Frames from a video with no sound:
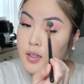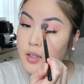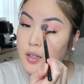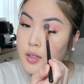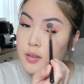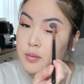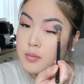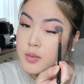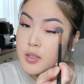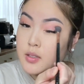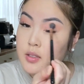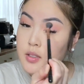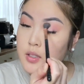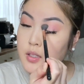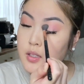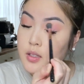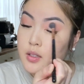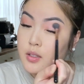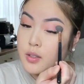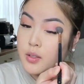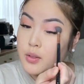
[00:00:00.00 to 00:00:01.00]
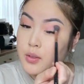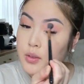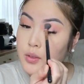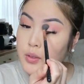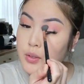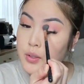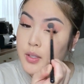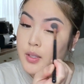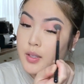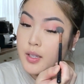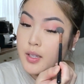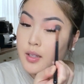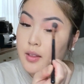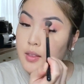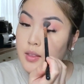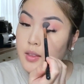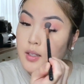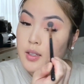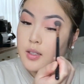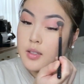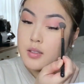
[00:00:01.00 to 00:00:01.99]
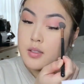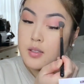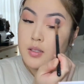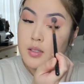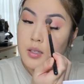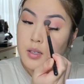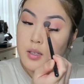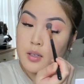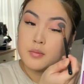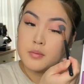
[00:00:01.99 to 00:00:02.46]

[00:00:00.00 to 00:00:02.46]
I'm just gonna go through it like this.